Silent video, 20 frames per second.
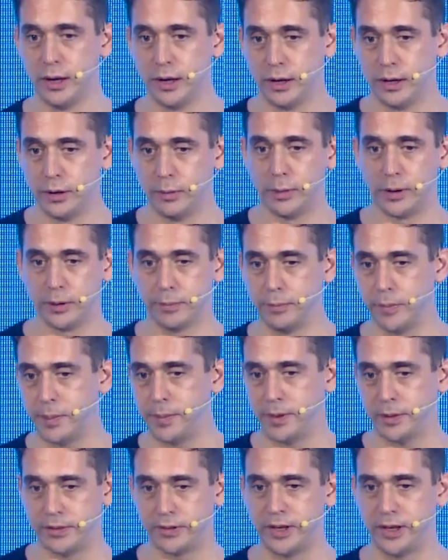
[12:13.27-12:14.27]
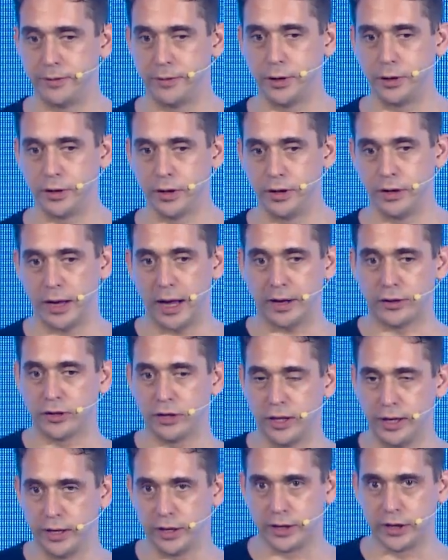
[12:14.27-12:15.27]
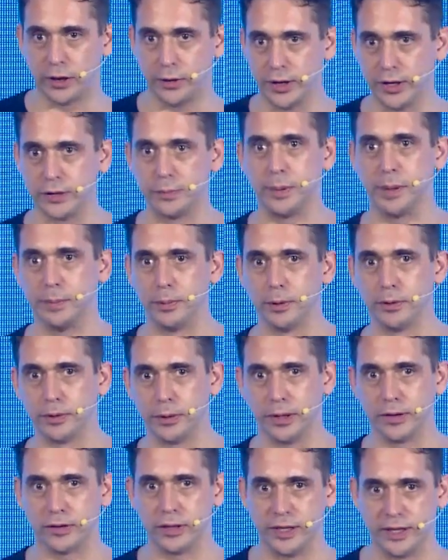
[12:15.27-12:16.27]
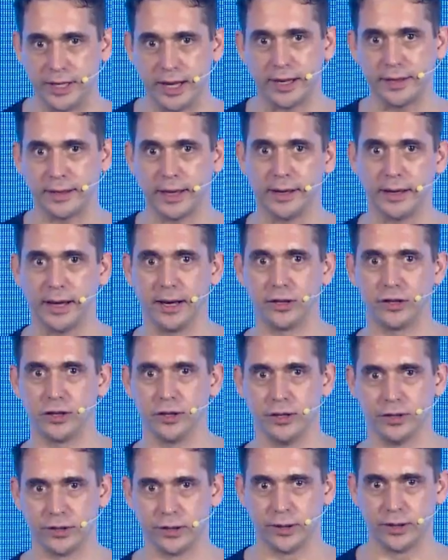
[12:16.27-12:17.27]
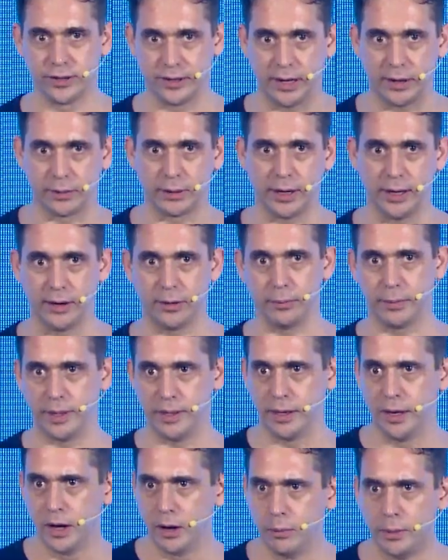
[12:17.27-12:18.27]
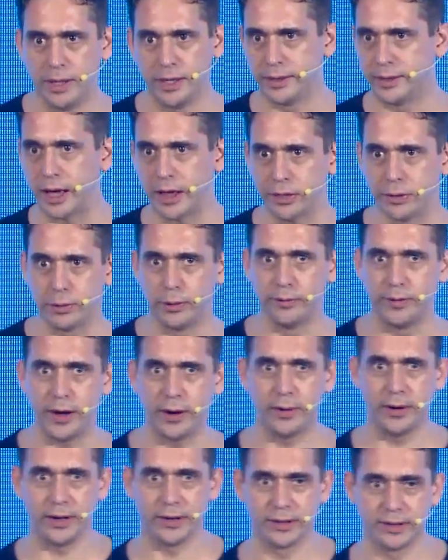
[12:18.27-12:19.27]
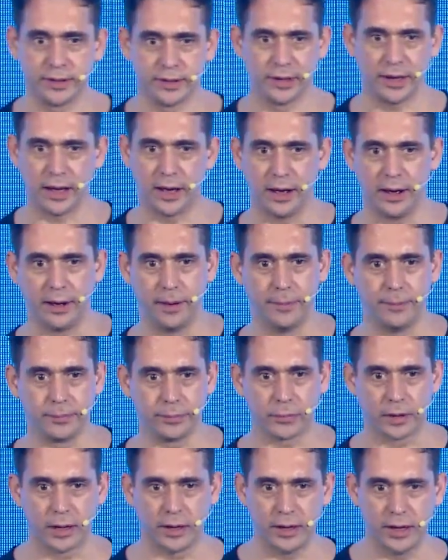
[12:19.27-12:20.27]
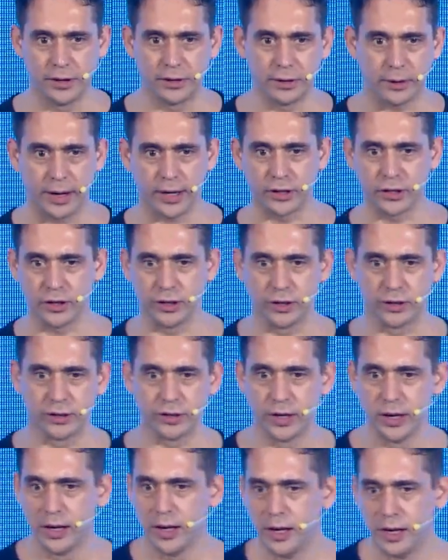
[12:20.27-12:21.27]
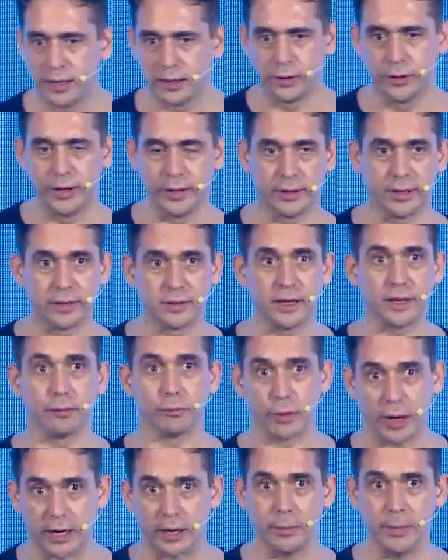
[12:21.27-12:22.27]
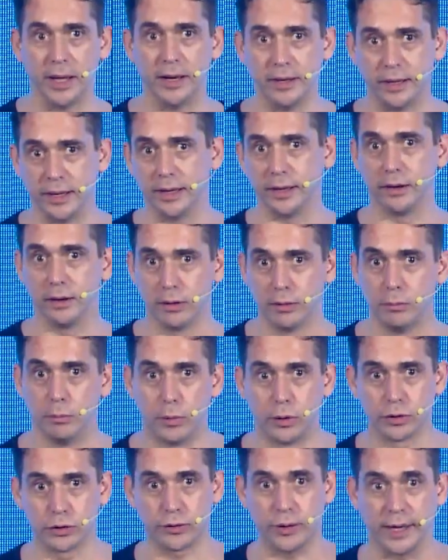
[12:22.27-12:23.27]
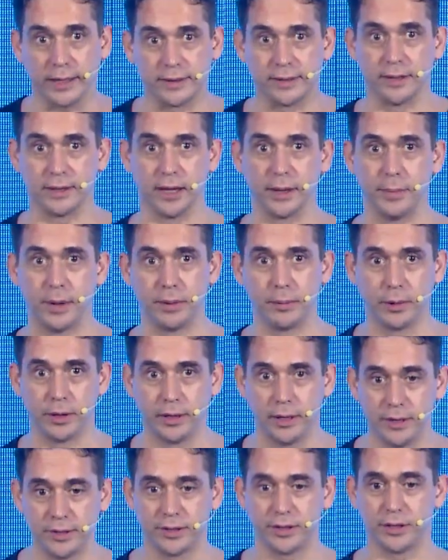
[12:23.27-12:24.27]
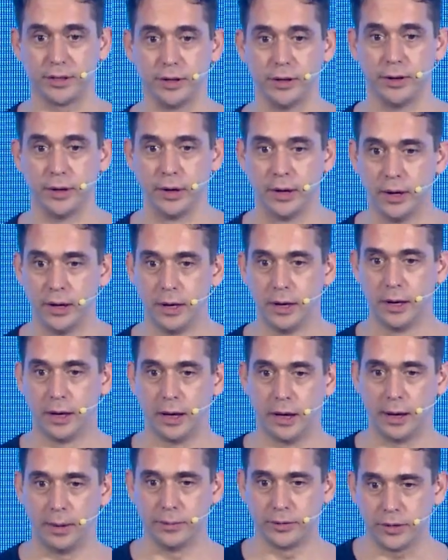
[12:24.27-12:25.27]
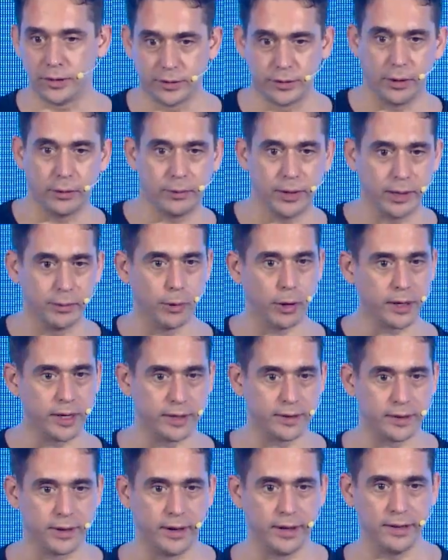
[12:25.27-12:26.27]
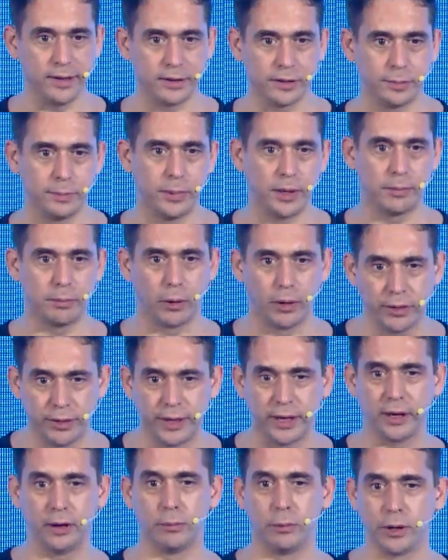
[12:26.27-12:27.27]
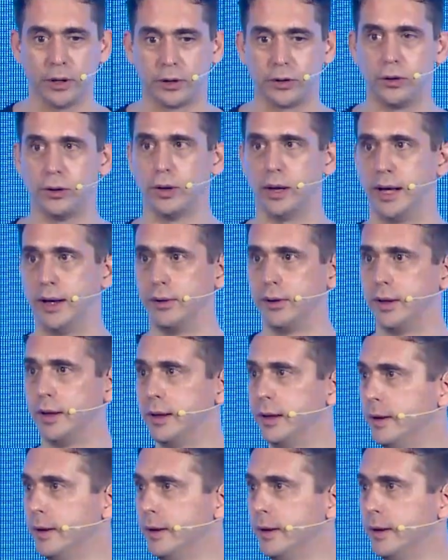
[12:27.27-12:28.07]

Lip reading: you want to maybe see if you can actually encourage people to actually take that action. So at SoundCloud, we did that through various interactions, including things like recommending more tracks that they might want to listen to. So it's not really rocket science, but one thing I want to call out